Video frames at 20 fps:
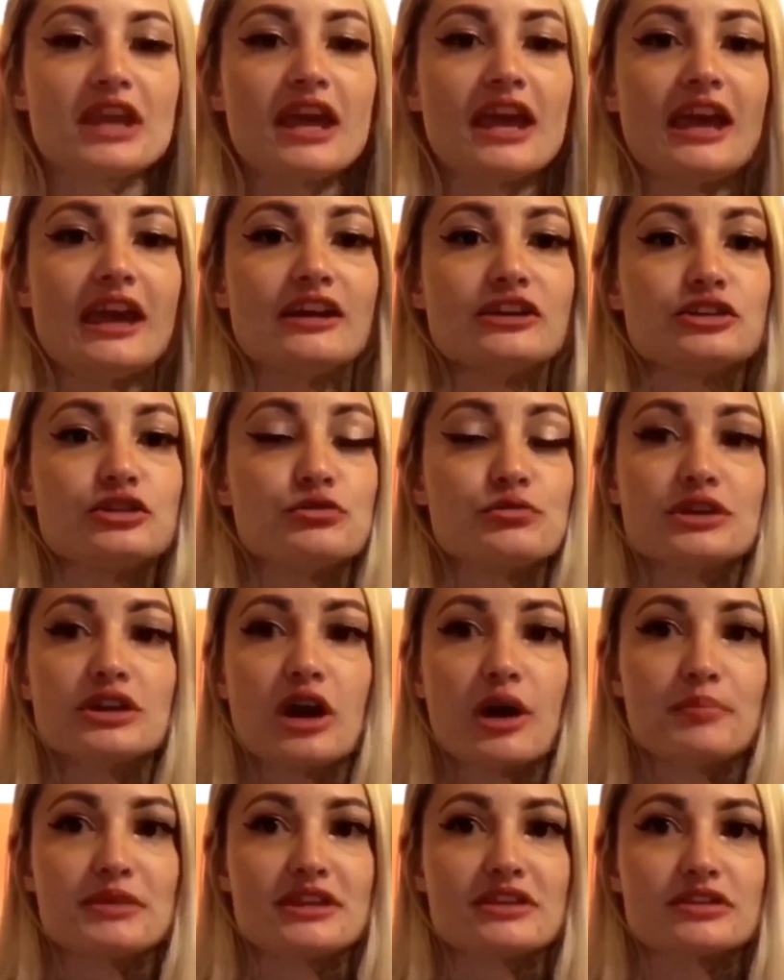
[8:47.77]
And you would
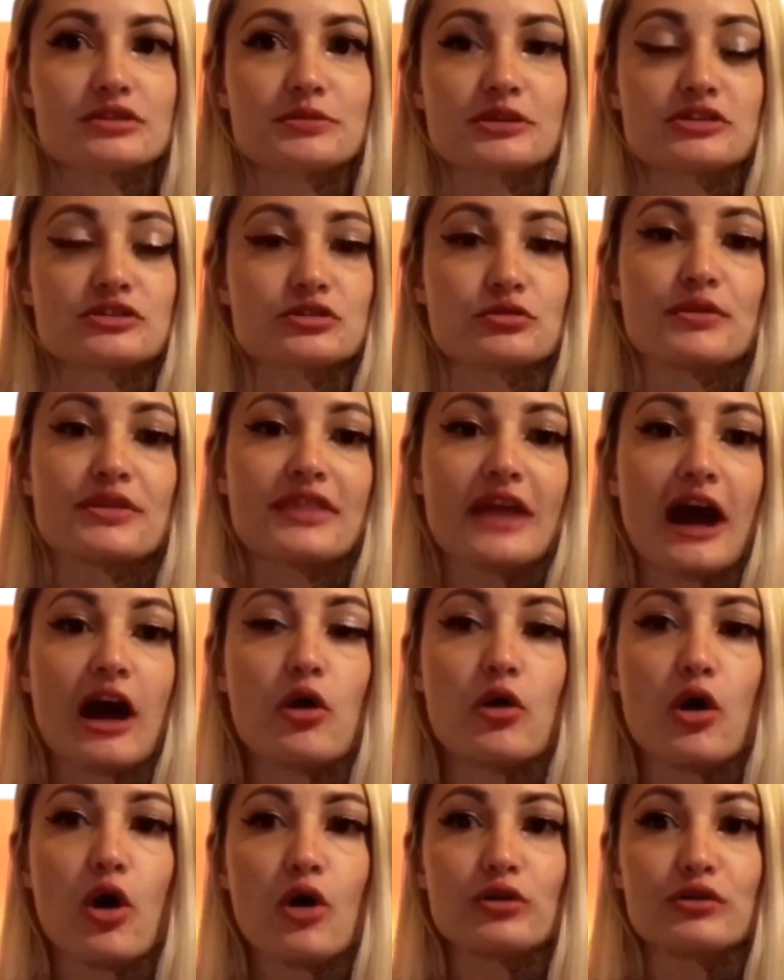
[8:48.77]
not be this person
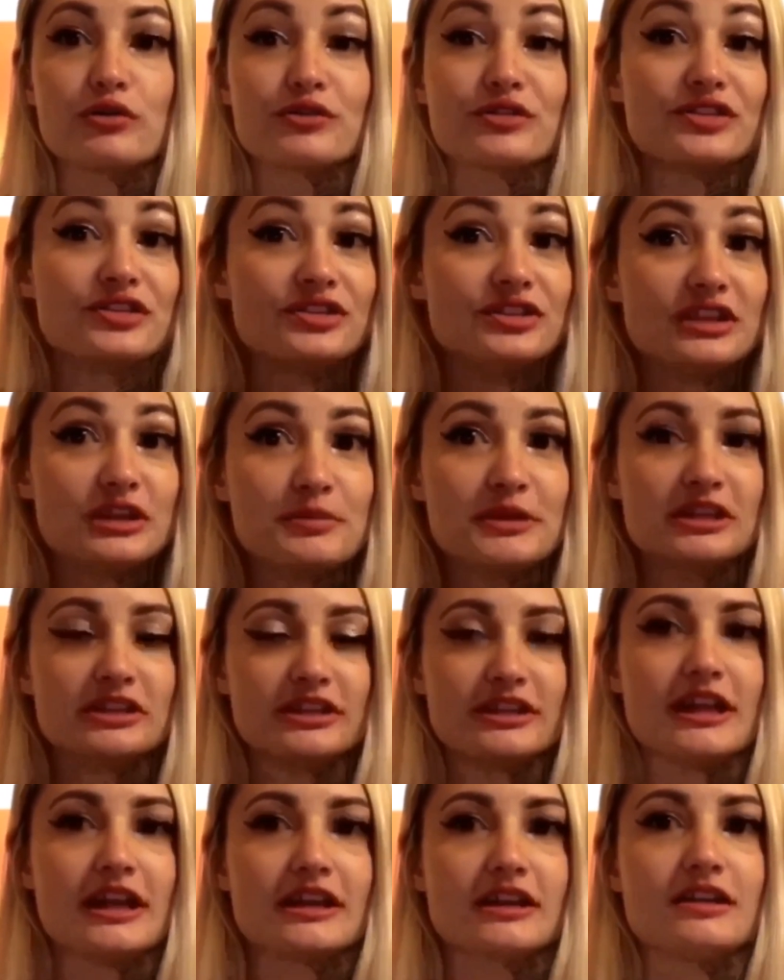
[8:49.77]
without all those seemingly
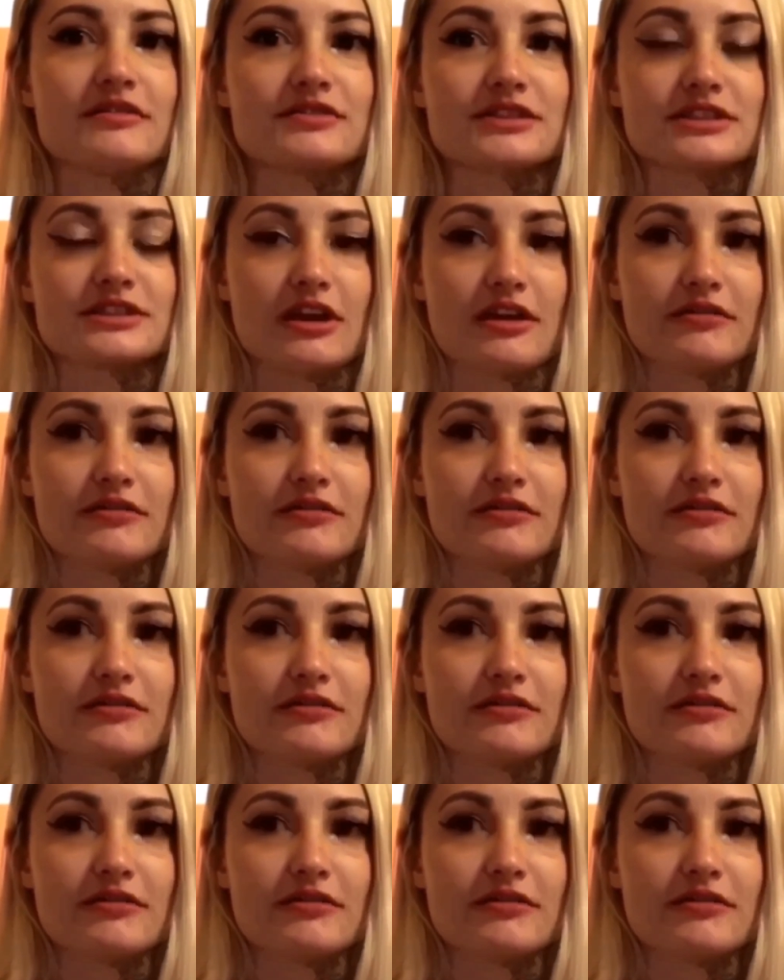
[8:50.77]
negative stuff.